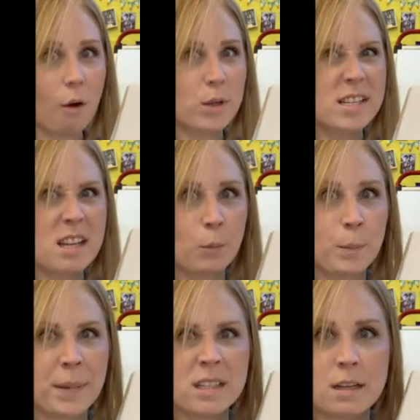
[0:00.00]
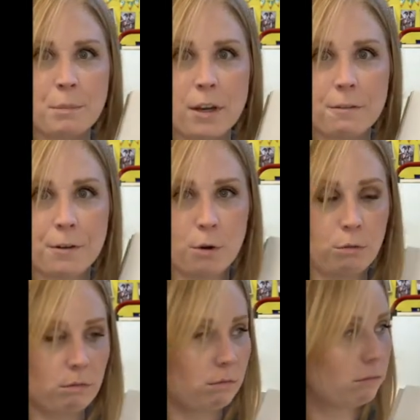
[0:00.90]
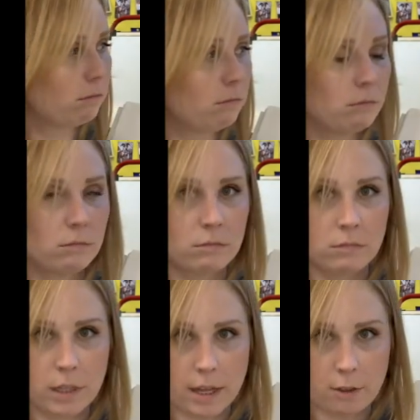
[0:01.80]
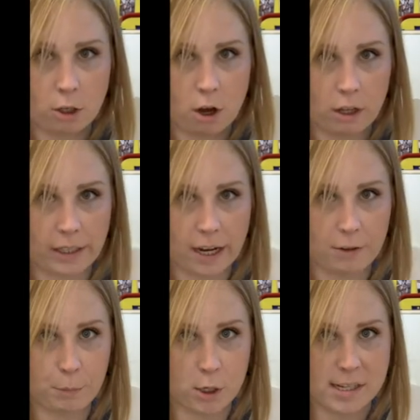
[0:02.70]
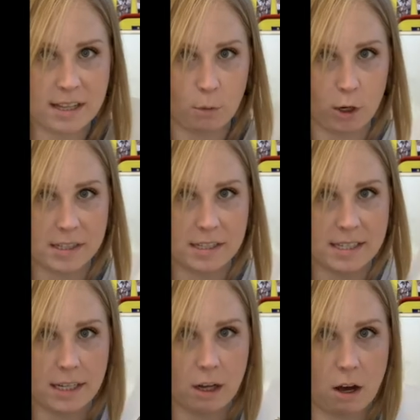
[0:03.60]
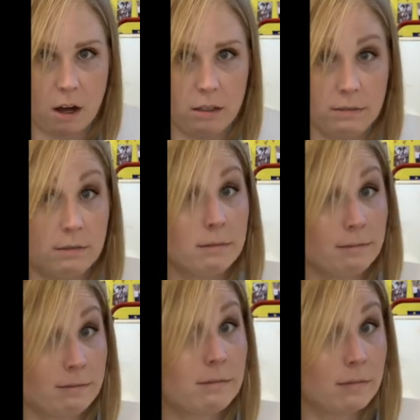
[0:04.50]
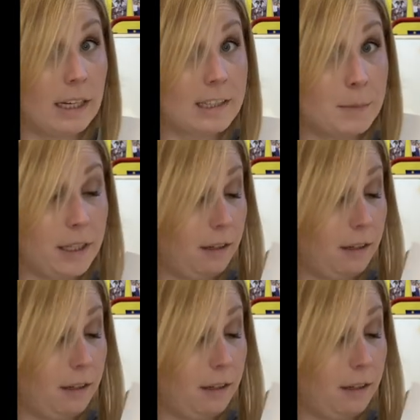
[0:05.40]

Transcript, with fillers: Someone picks up their phone and they're calling every person that works in City Hall. That's a big